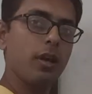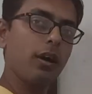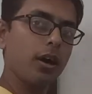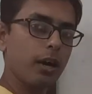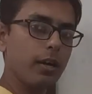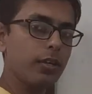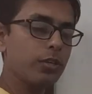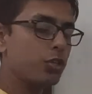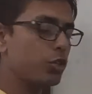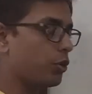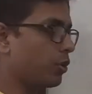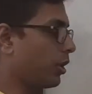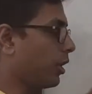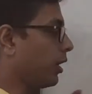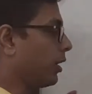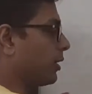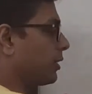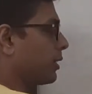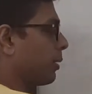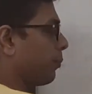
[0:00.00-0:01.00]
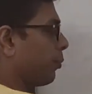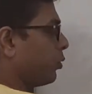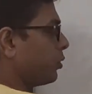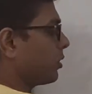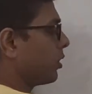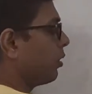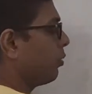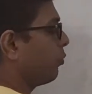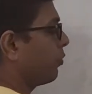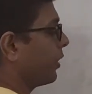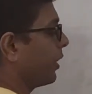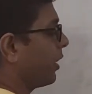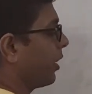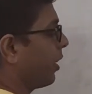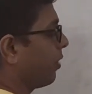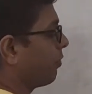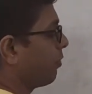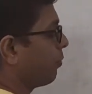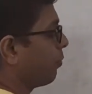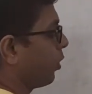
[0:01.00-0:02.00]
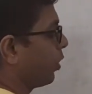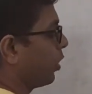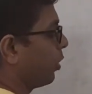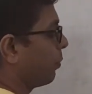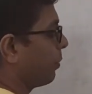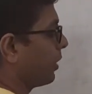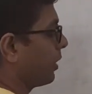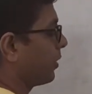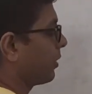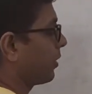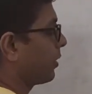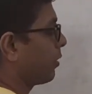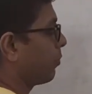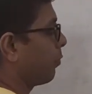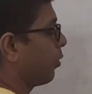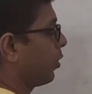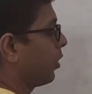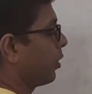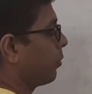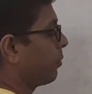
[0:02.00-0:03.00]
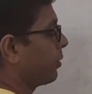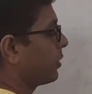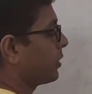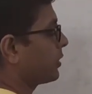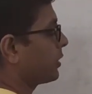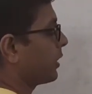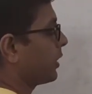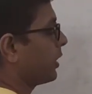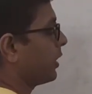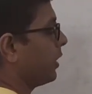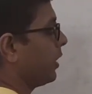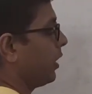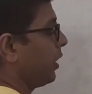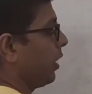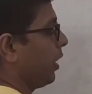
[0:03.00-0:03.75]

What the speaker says: Understood? Suppose we have a polynomial, another polynomial, say